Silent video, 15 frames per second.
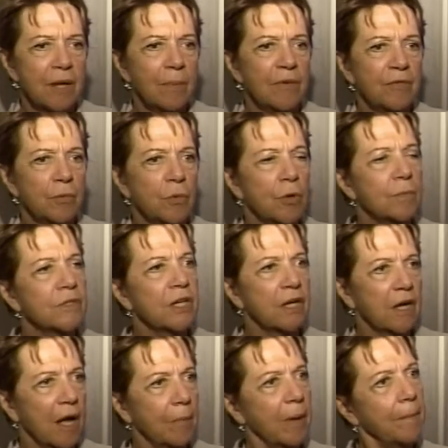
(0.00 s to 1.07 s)
of the rooms that are
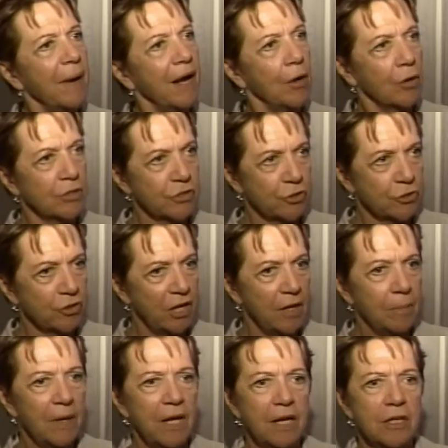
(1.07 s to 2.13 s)
coming back on stream,
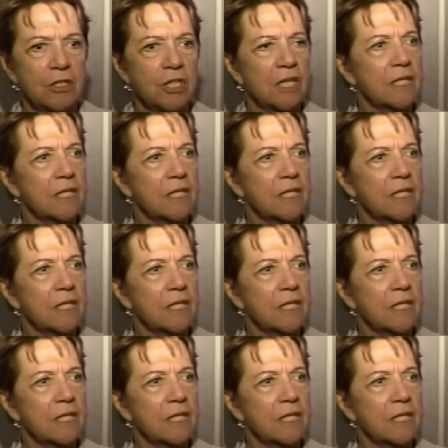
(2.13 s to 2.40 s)
e.g.